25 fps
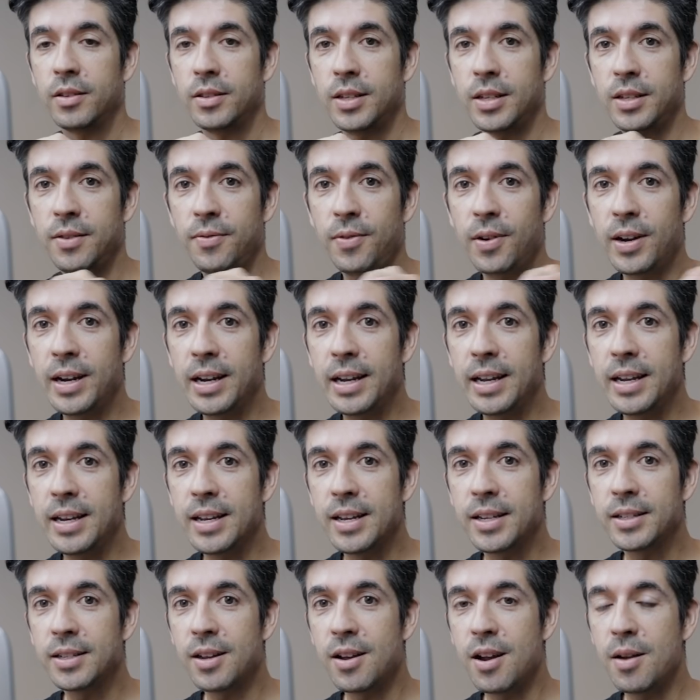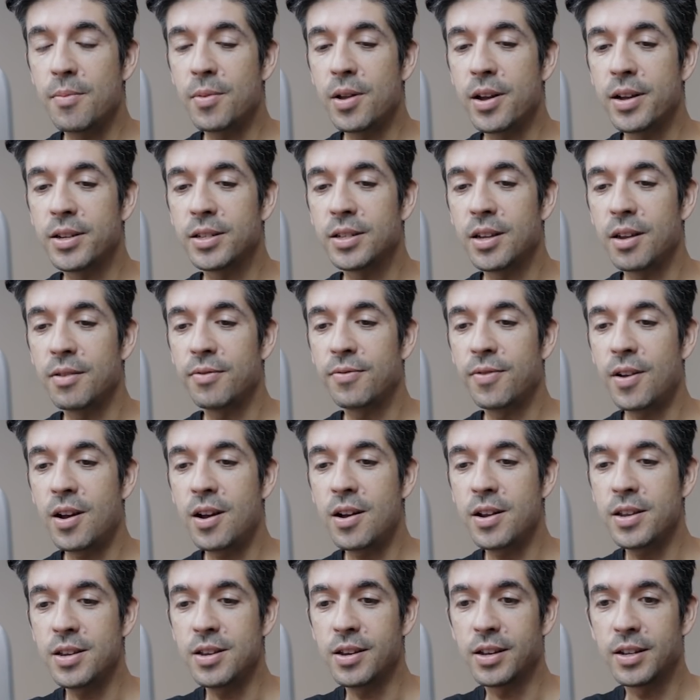That's a very linear timeline so
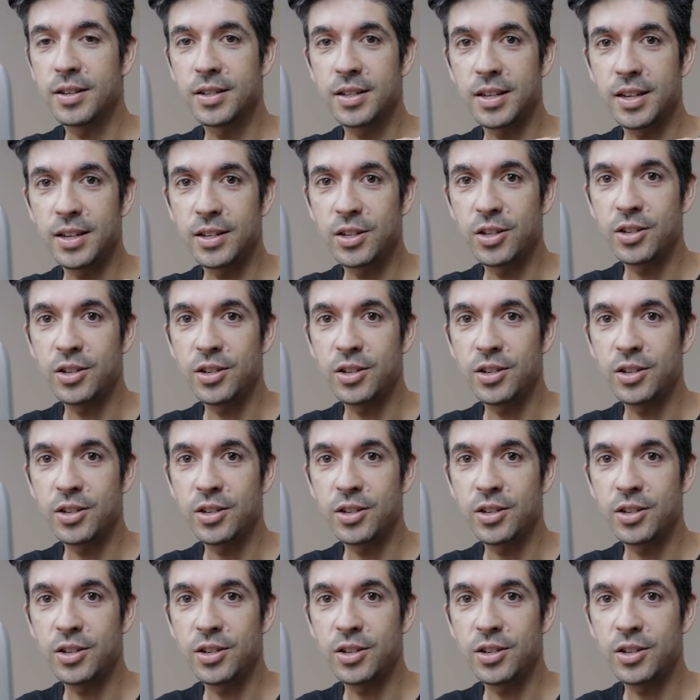far. You can see it's